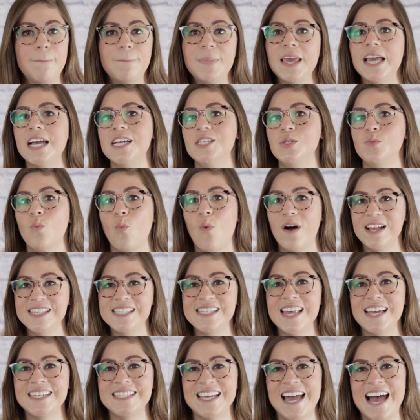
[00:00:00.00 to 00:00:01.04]
because once
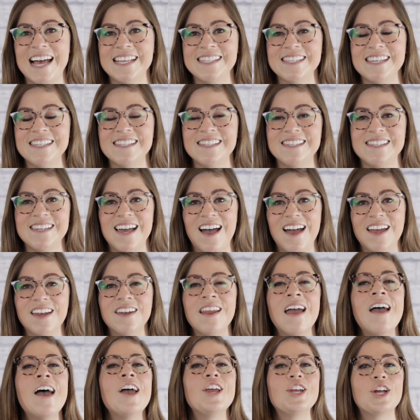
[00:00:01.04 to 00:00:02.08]
that task is done,